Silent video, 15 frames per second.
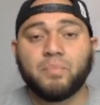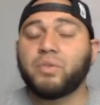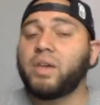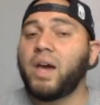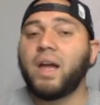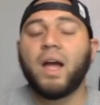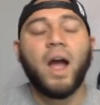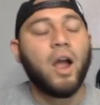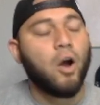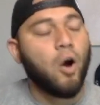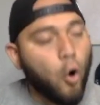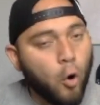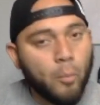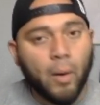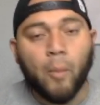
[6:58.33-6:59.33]
Okay, I
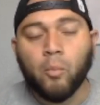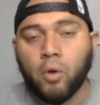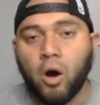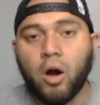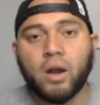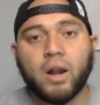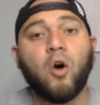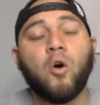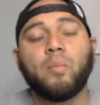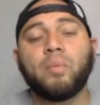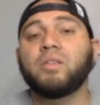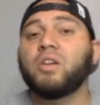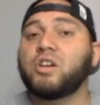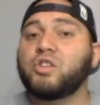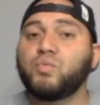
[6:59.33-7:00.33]
hope I'm wrong and I hope
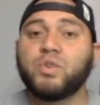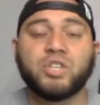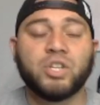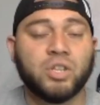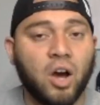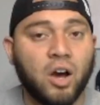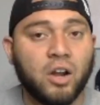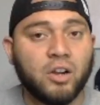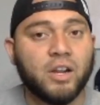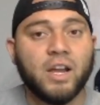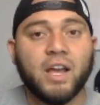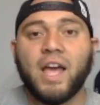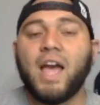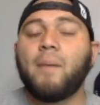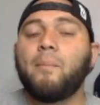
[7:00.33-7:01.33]
it does reach a dollar
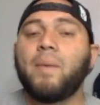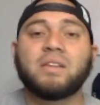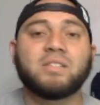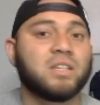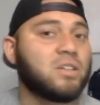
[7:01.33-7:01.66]
and makes